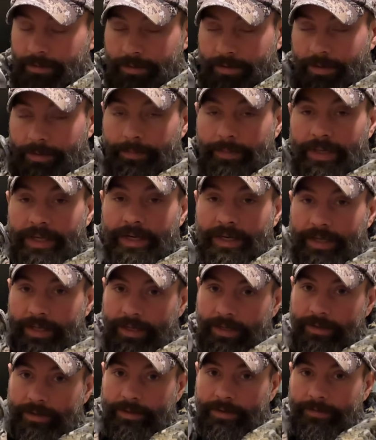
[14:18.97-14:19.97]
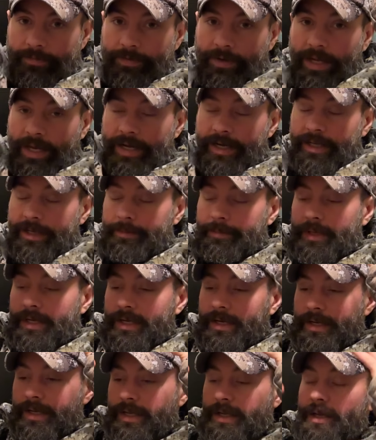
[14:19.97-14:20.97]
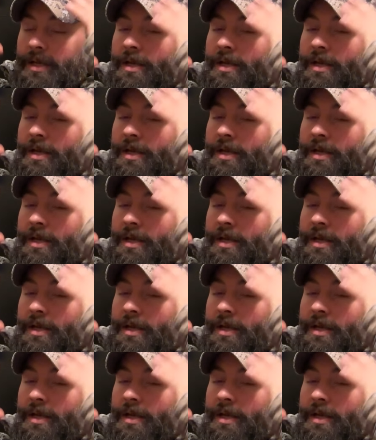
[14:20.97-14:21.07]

beanie, the Fanatic beanie